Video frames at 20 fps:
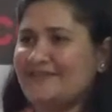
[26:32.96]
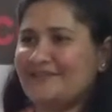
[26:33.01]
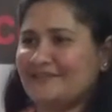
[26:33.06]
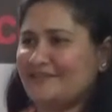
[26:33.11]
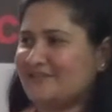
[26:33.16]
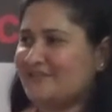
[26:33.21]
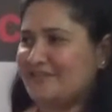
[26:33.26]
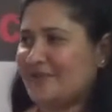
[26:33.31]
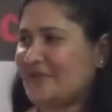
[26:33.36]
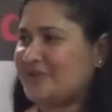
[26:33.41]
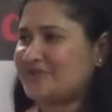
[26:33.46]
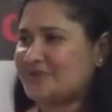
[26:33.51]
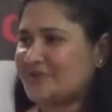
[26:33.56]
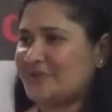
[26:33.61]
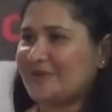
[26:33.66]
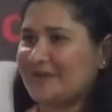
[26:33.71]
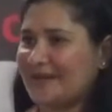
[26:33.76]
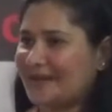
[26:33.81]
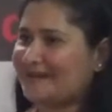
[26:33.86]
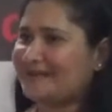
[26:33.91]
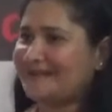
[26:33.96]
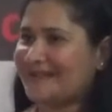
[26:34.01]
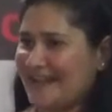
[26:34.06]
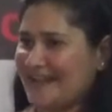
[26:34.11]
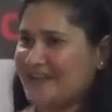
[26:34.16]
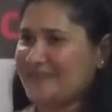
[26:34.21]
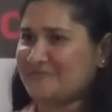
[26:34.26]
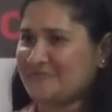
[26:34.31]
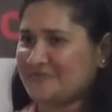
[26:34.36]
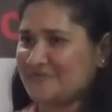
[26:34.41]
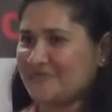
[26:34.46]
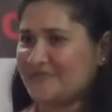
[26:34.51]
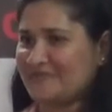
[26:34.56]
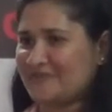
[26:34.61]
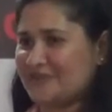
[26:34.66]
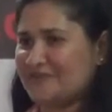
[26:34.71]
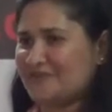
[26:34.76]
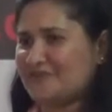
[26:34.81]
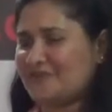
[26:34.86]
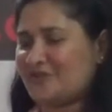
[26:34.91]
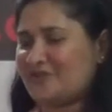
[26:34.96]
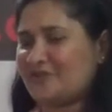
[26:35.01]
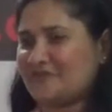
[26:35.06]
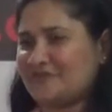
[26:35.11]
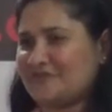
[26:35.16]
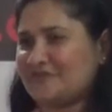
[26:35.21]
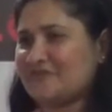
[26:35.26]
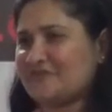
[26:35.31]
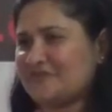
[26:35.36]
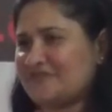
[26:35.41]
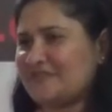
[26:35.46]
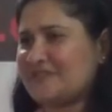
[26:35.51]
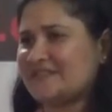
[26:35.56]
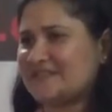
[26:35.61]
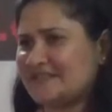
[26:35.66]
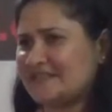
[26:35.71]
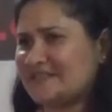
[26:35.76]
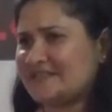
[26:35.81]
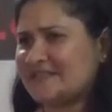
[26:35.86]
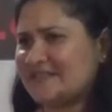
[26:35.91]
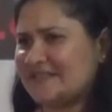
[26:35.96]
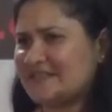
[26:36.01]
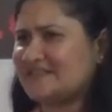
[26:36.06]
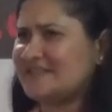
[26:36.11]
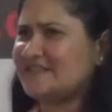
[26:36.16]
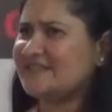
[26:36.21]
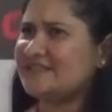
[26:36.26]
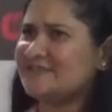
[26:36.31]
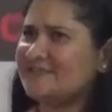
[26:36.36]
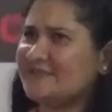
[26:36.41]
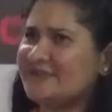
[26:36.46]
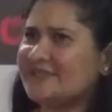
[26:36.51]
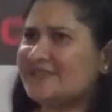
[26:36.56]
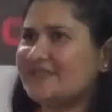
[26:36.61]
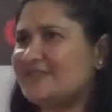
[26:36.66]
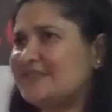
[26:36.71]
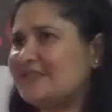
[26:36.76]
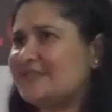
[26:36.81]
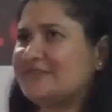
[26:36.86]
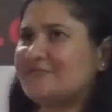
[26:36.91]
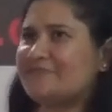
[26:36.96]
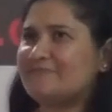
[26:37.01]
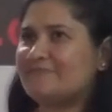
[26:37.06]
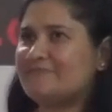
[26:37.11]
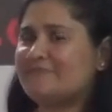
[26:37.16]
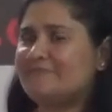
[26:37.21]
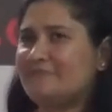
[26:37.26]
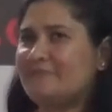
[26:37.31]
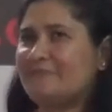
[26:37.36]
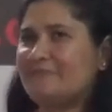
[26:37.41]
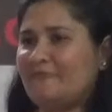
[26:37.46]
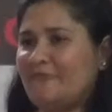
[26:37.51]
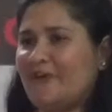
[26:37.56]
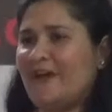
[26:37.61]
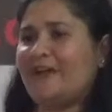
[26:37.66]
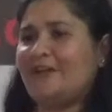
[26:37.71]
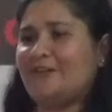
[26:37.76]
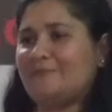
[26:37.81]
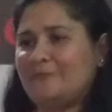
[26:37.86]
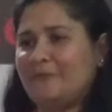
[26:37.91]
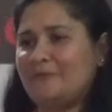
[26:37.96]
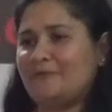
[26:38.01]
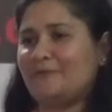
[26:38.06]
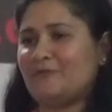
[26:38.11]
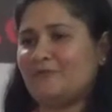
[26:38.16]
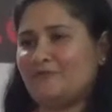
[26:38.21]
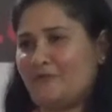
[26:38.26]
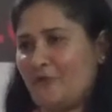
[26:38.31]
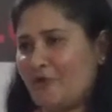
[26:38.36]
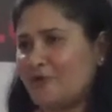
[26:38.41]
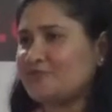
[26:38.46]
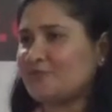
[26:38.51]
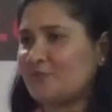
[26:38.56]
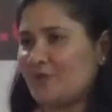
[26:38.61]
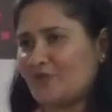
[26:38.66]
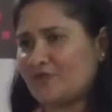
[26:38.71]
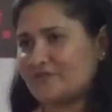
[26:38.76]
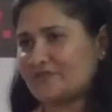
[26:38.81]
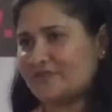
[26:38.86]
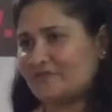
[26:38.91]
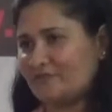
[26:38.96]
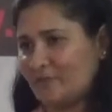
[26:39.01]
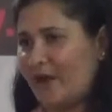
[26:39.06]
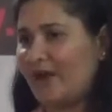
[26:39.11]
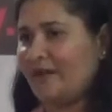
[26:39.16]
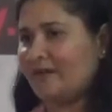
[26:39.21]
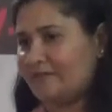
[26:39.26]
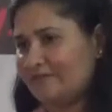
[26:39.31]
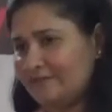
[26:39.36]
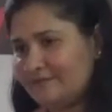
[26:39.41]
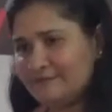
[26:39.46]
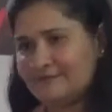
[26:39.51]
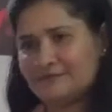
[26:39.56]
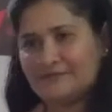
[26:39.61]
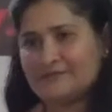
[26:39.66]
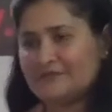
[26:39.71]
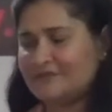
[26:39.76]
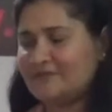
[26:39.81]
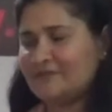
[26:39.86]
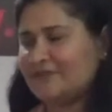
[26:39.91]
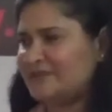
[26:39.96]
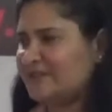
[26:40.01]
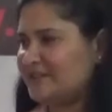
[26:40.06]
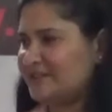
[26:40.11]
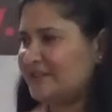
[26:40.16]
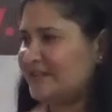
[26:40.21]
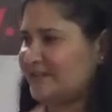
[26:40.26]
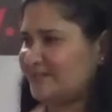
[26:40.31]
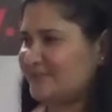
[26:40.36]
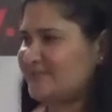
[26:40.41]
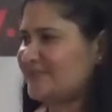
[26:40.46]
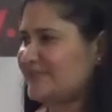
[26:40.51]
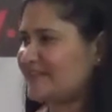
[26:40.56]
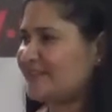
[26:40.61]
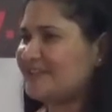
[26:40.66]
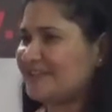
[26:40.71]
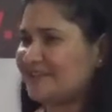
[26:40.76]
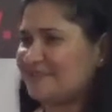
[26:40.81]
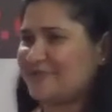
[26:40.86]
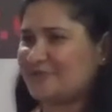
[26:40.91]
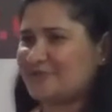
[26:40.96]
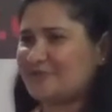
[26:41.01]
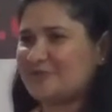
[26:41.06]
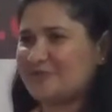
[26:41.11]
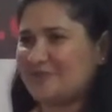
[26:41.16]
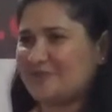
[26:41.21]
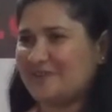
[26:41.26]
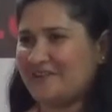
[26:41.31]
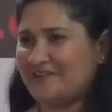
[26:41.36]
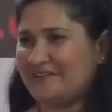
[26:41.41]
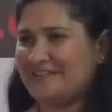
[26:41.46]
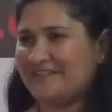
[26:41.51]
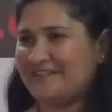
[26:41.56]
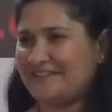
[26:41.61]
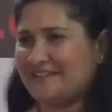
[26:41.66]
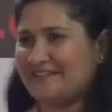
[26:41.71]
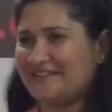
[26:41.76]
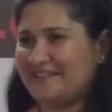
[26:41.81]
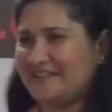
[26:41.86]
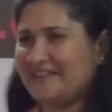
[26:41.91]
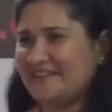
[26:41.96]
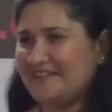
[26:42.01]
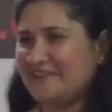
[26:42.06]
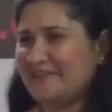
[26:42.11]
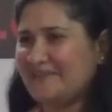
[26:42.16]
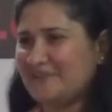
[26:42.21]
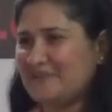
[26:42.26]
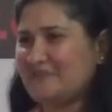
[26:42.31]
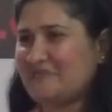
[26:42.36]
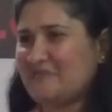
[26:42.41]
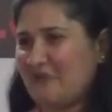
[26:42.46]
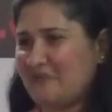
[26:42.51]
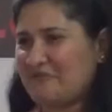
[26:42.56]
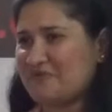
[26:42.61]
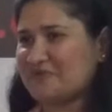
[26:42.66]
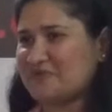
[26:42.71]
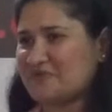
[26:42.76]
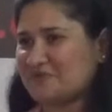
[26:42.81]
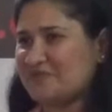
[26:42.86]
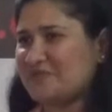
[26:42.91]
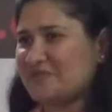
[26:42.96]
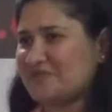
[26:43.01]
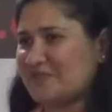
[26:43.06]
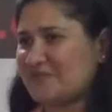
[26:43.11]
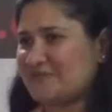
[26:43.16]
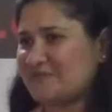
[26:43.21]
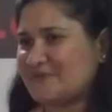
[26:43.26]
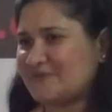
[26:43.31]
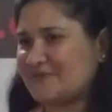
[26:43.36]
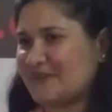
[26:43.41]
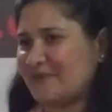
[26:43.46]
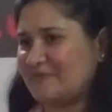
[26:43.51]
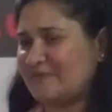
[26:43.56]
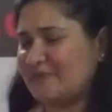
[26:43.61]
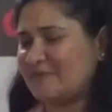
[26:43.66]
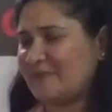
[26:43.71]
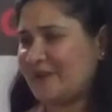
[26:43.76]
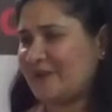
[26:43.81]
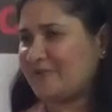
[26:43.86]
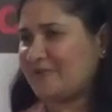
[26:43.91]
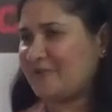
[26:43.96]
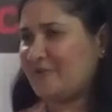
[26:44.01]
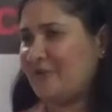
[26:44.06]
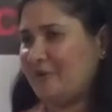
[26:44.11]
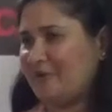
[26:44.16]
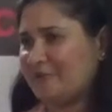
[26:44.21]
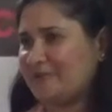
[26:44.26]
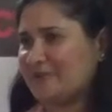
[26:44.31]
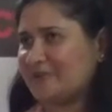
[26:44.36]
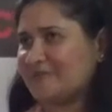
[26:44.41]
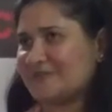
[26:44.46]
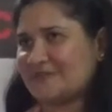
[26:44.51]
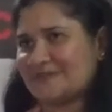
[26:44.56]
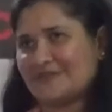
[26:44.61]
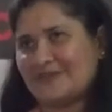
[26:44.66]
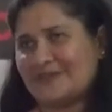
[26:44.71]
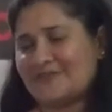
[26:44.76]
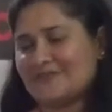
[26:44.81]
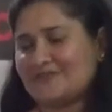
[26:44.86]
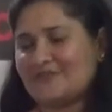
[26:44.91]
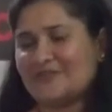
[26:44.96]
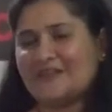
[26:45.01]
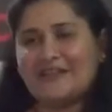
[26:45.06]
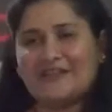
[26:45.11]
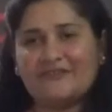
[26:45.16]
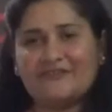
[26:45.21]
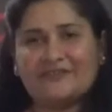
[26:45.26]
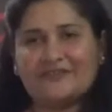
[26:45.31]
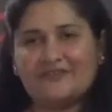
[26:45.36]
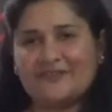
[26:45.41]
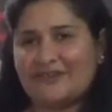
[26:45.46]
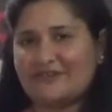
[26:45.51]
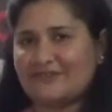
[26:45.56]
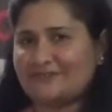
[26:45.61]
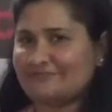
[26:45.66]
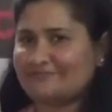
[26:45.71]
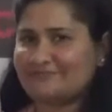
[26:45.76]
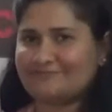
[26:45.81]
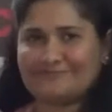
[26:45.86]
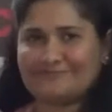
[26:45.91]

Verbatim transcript: not so great times when you talk of the 50s and the 60s, because while people fought wars and won, there was nothing much to really look forward to in terms of coming back home, because you had to deal with the